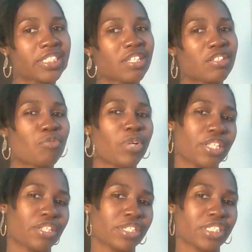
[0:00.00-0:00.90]
So the
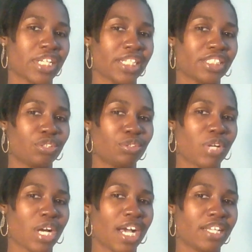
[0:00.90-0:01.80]
weather is not too
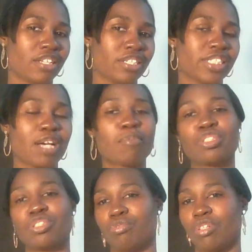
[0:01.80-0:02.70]
hot all the time or
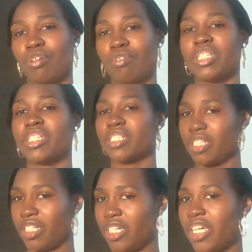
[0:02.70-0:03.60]
too cold.
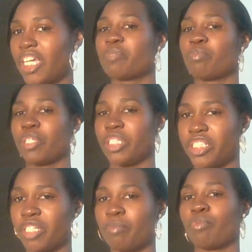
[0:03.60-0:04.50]
It's pretty
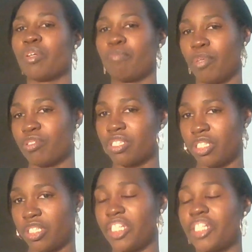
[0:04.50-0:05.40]
temperate most
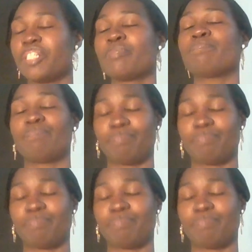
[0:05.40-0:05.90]
of the year.